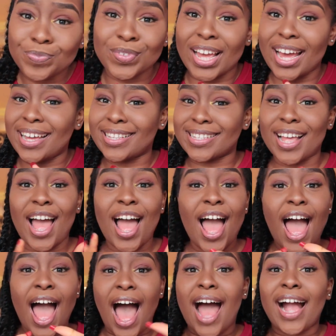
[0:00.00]
Guys,
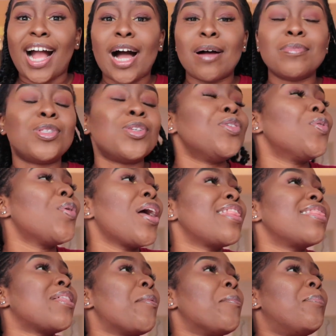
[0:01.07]
I come to you
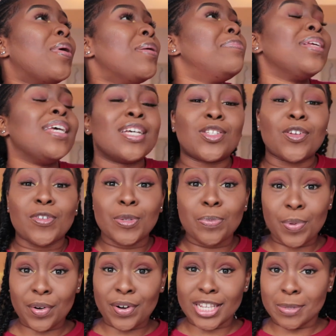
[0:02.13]
in the bubbliest of
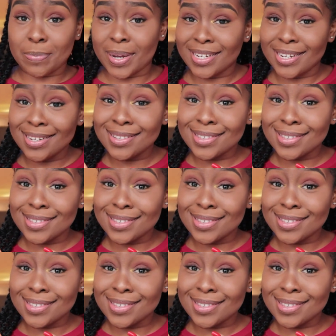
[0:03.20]
spirits, but